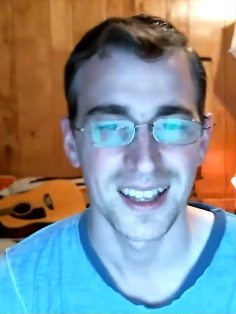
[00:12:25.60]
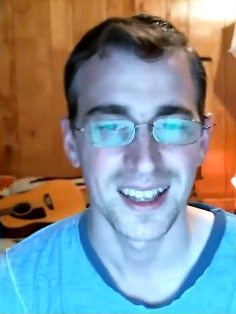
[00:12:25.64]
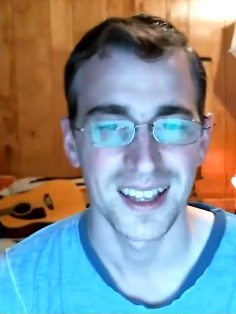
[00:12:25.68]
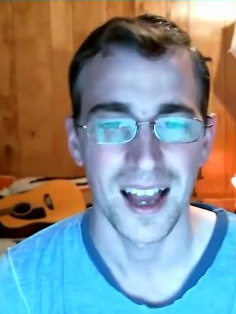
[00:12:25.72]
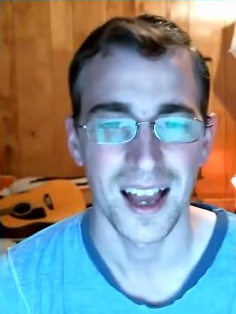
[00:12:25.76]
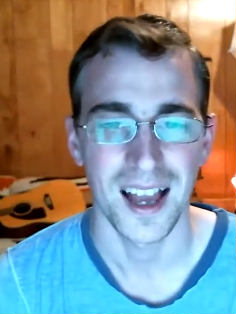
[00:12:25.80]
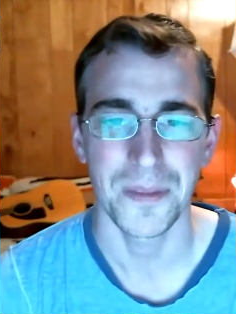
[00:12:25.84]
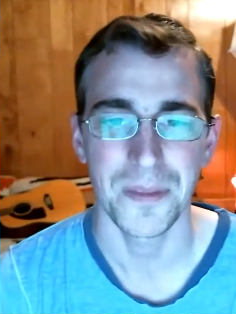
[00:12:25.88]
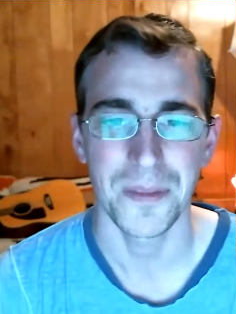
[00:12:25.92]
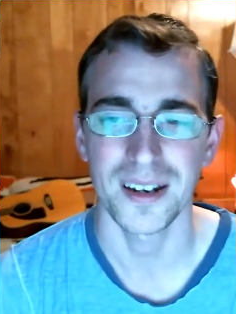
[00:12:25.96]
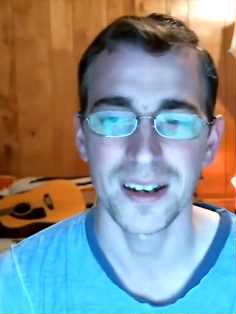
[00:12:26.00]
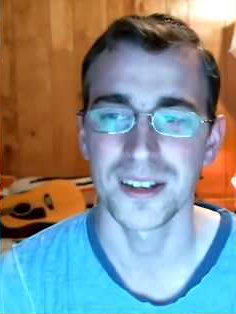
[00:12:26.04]

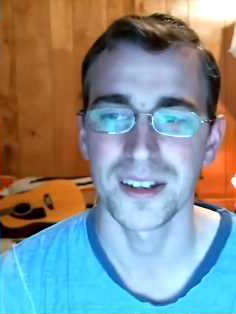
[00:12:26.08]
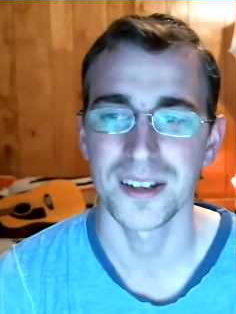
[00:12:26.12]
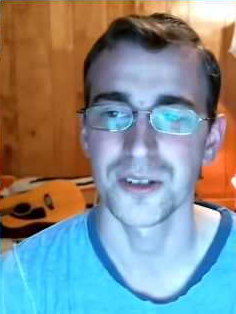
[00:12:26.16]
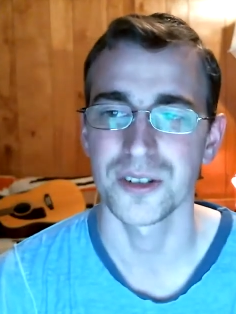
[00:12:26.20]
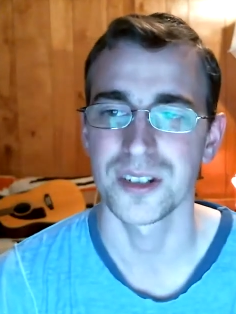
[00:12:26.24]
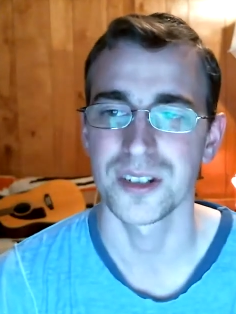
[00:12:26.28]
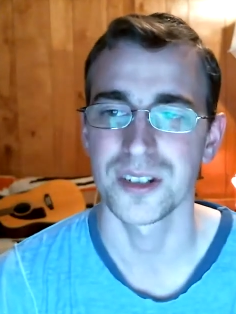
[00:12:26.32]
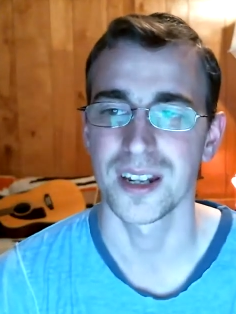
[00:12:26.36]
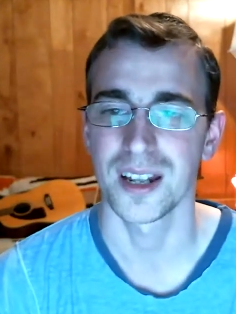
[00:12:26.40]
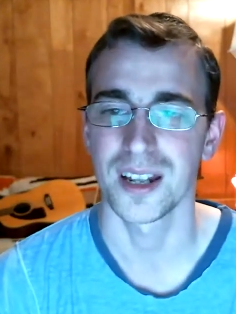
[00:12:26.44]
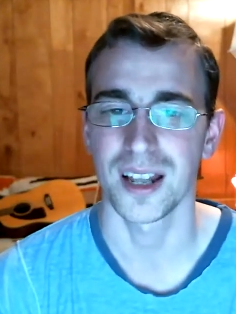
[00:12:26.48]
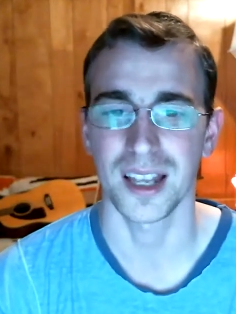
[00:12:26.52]
not
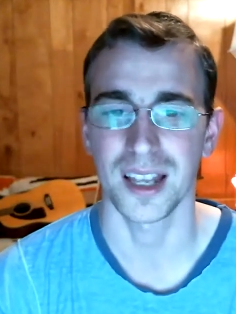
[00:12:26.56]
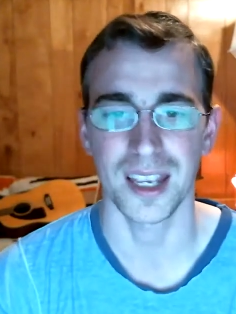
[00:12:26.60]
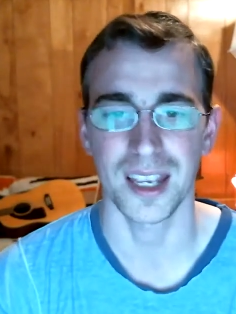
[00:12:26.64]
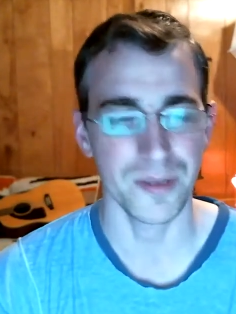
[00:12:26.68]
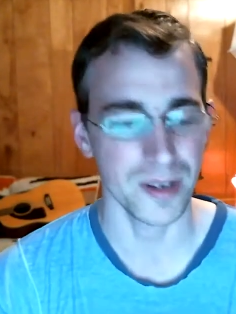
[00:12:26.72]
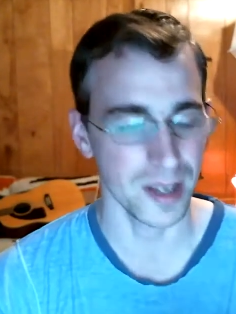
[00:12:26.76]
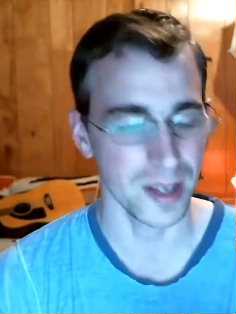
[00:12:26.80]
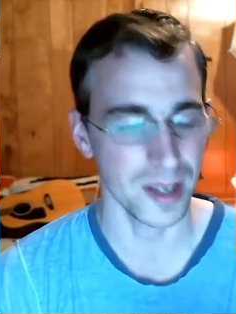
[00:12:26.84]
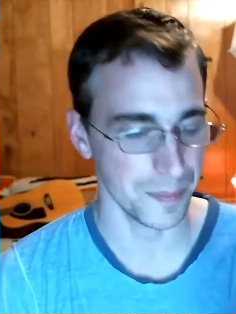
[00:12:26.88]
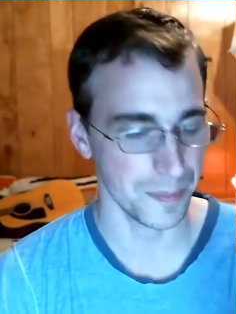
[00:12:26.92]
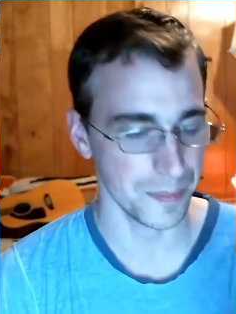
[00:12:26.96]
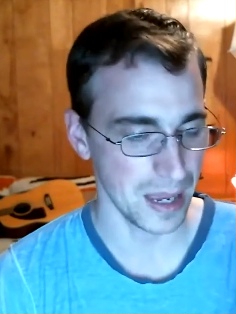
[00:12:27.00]
interested. Like even
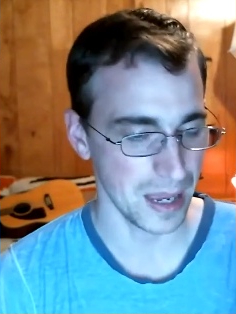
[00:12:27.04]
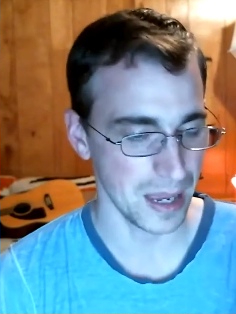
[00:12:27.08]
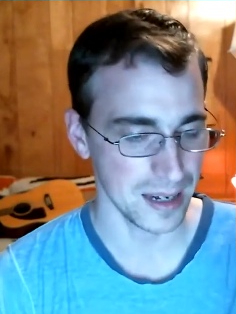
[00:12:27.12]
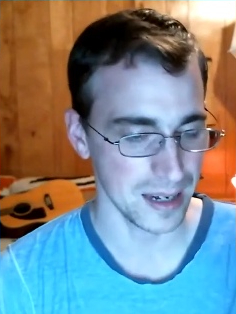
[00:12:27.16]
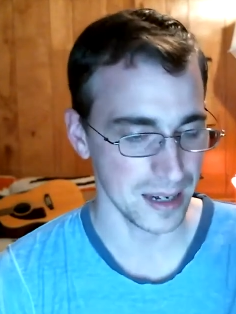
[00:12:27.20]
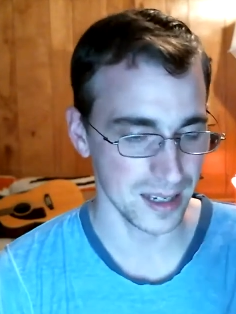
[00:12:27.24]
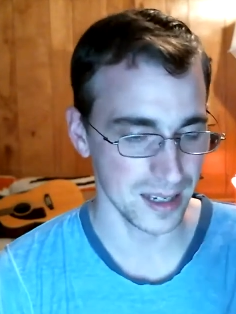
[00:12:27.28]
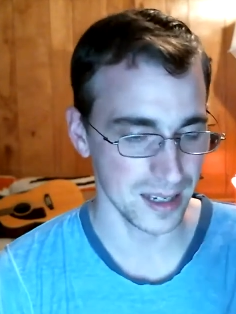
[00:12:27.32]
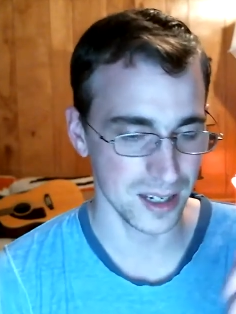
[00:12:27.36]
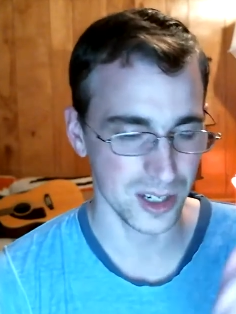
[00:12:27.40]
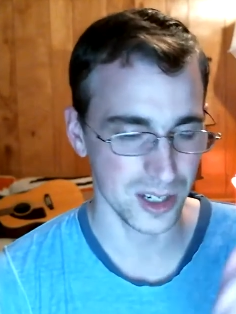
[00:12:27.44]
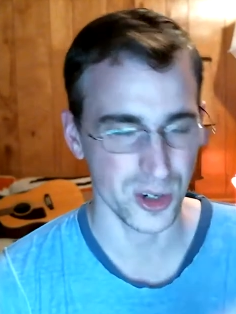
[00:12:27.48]
like
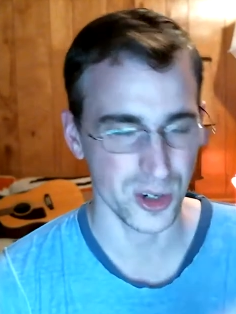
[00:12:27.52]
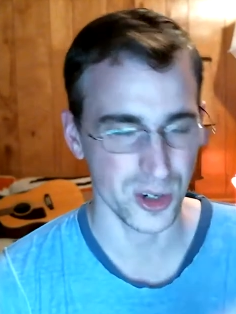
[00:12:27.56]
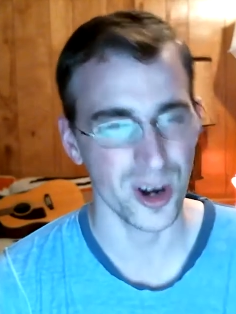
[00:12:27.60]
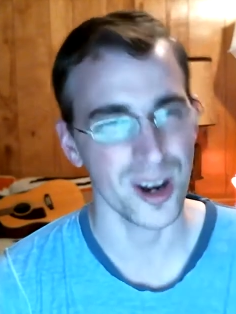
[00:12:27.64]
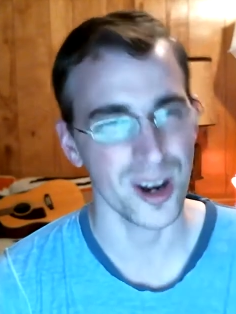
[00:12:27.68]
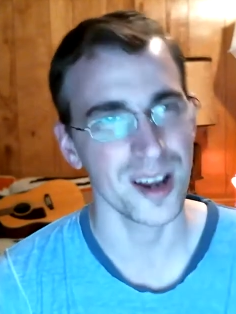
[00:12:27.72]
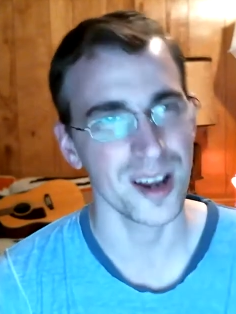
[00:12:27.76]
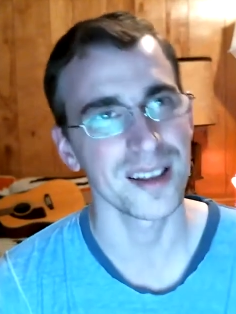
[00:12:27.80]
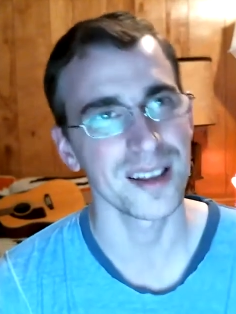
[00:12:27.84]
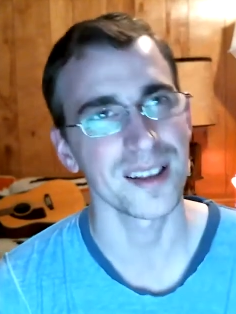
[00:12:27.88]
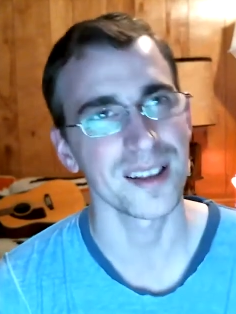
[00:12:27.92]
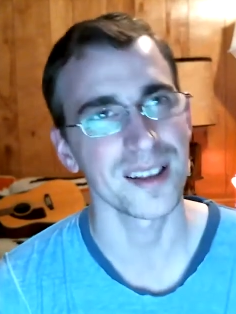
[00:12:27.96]
painting and
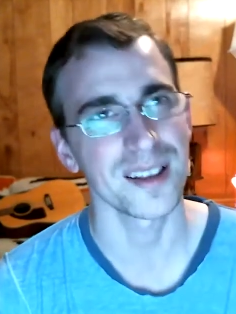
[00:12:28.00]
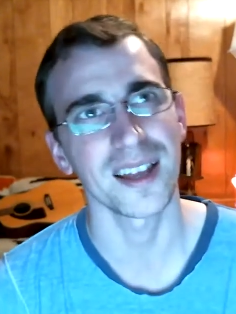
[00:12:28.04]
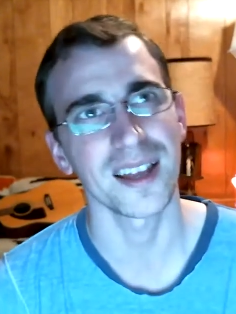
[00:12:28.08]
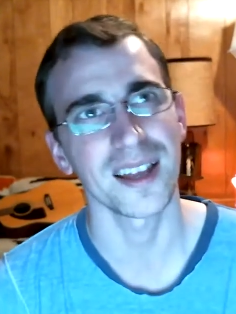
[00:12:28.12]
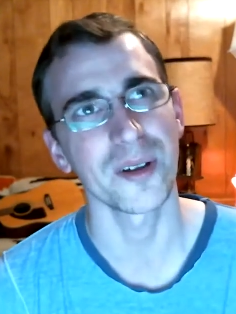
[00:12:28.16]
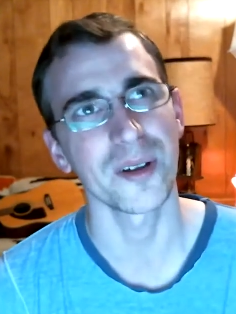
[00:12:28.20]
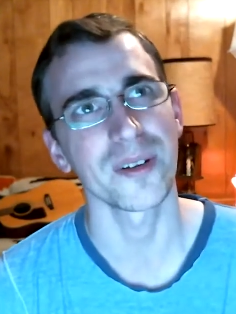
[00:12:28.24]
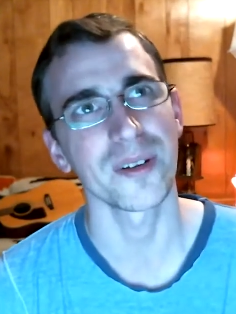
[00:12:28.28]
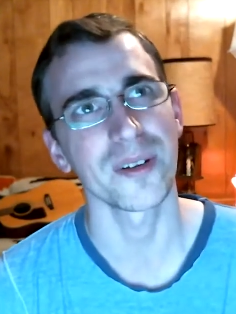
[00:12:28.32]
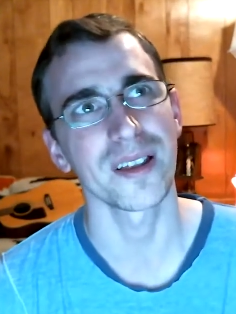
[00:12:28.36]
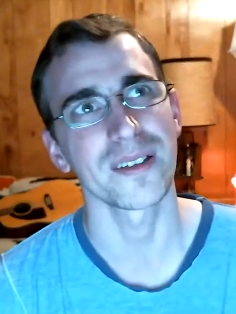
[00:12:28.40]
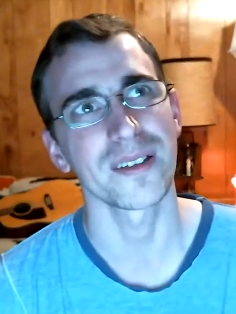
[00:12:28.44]
drawing, like I
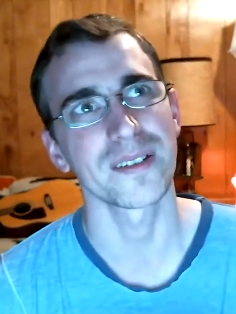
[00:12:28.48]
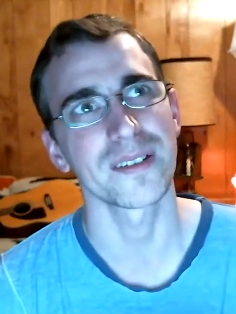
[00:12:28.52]
don't.